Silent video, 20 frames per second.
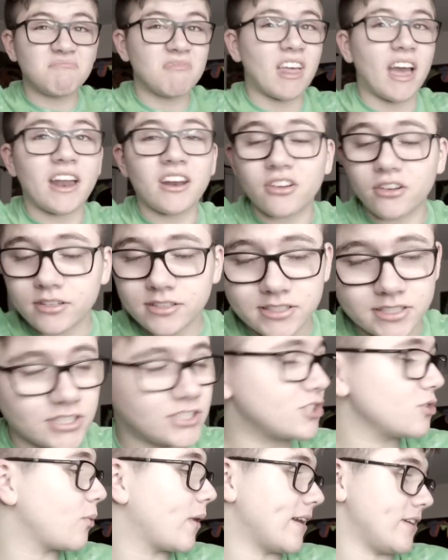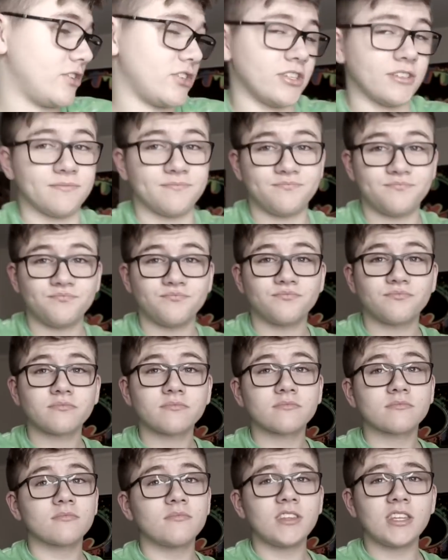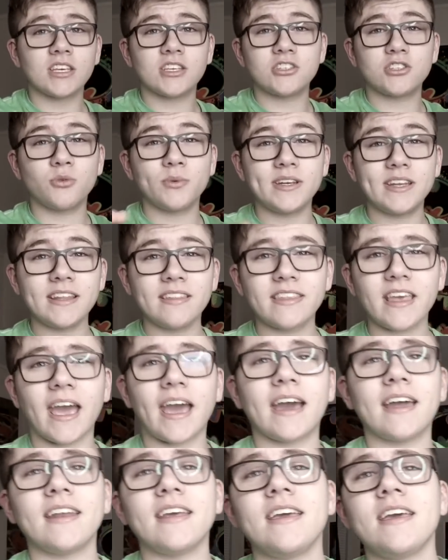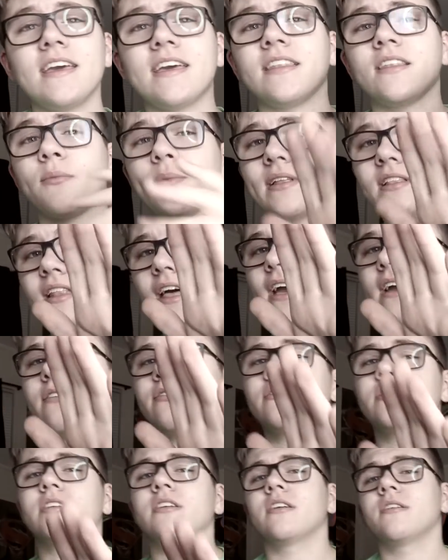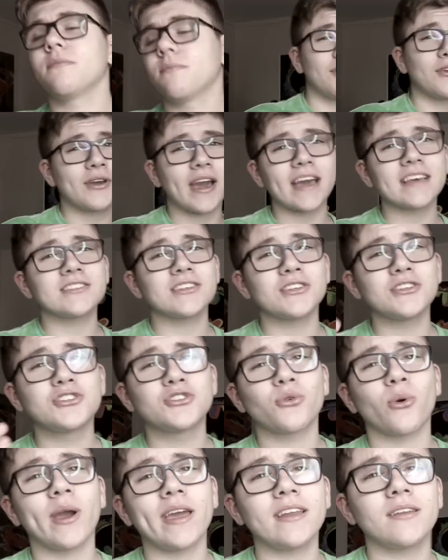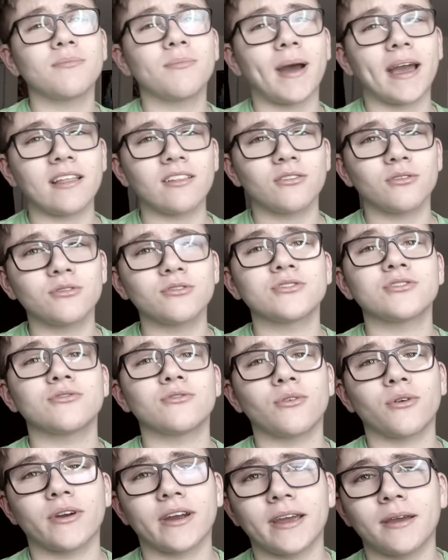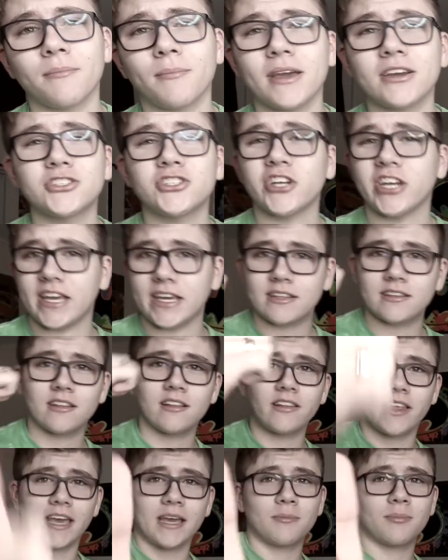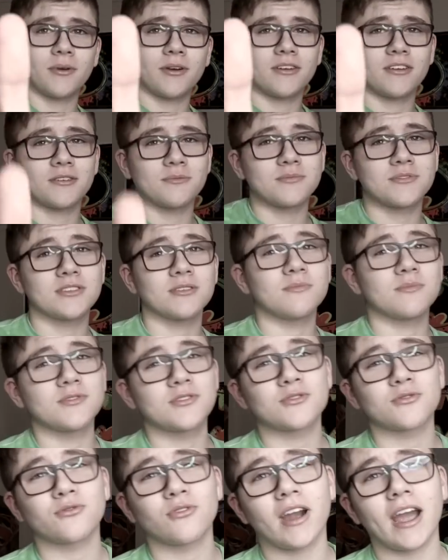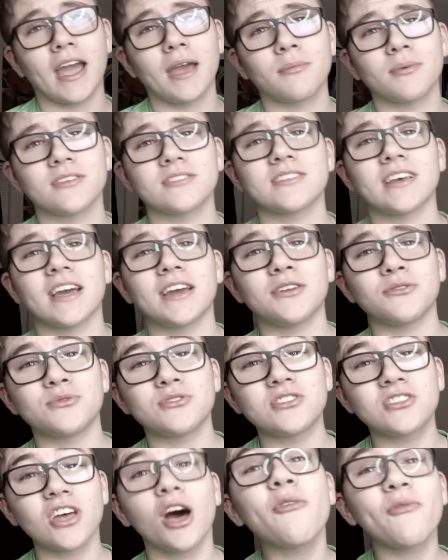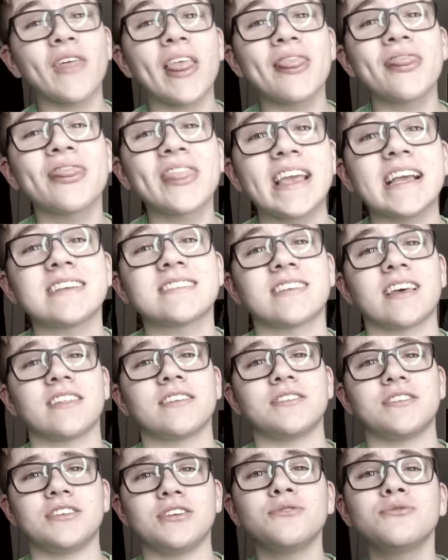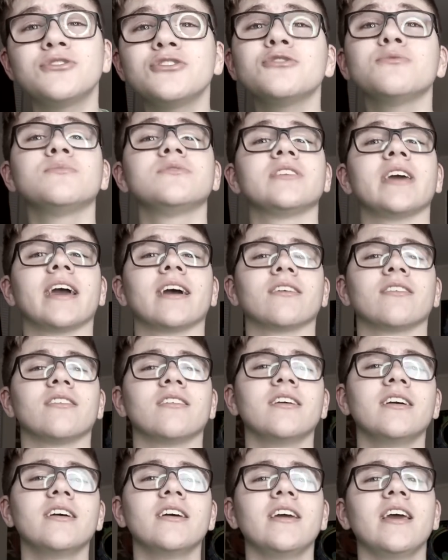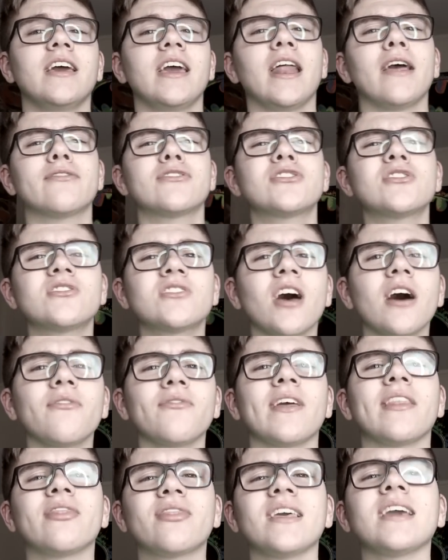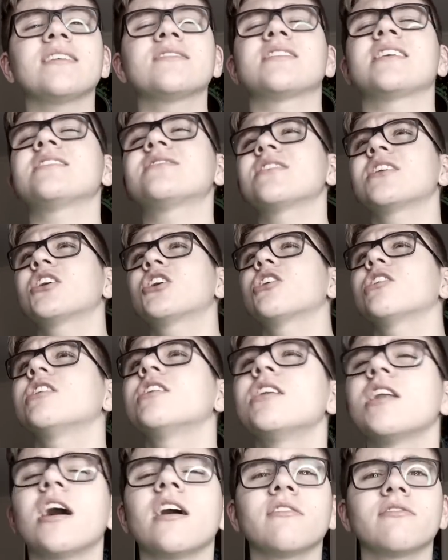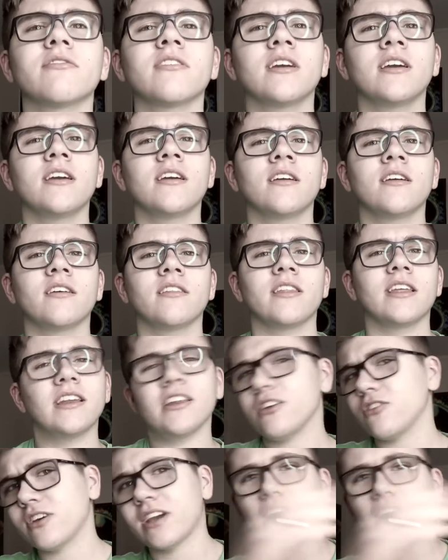not a good situation. So we did that, then we left. If you guys enjoyed my little story, make sure you hit the like button and subscribe, because I do stuff and things on this YouTube channel. And if stuff and things isn't good enough, then you